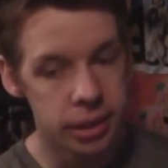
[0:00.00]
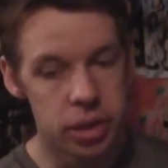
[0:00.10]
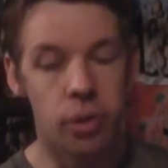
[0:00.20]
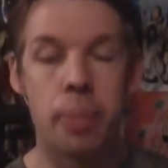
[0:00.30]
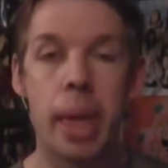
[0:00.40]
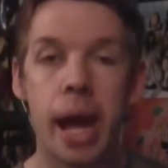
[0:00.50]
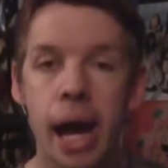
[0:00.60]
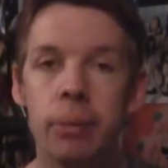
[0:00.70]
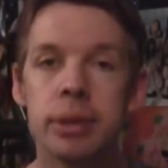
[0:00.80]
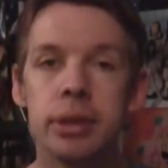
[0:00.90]
So
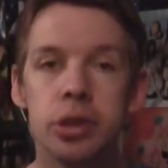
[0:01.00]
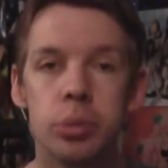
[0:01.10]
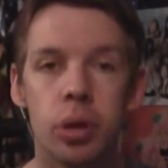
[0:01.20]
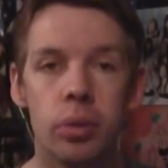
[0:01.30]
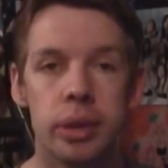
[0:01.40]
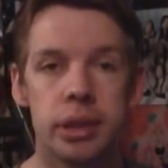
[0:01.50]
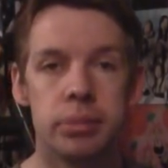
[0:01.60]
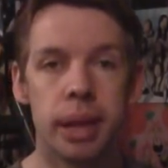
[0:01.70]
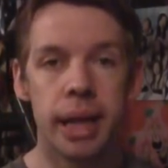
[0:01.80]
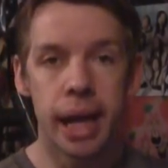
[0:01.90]
I will see you tomorrow, which
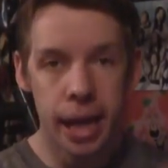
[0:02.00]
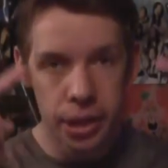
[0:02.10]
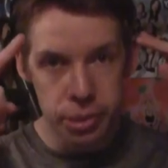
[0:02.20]
is Monday.